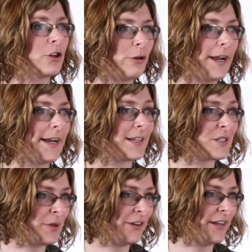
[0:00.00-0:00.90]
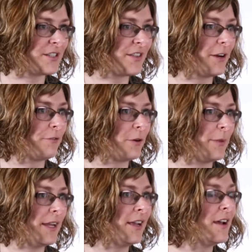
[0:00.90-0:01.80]
a great experience there for
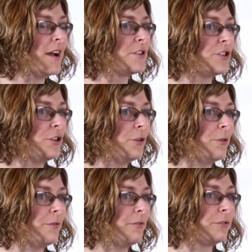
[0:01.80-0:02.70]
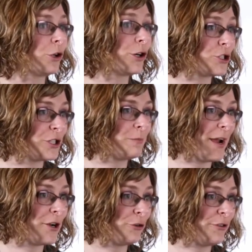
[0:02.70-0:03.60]
me to flourish in
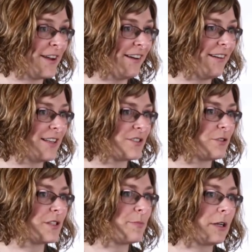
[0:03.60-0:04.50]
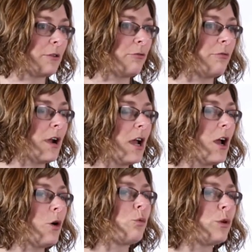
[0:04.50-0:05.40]
my career. And so it's been a
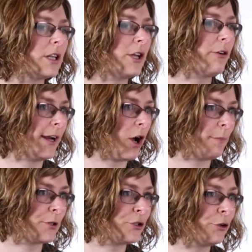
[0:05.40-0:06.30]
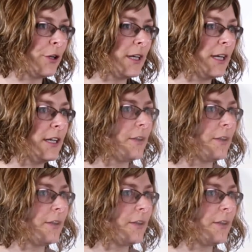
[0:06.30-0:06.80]
really great opportunity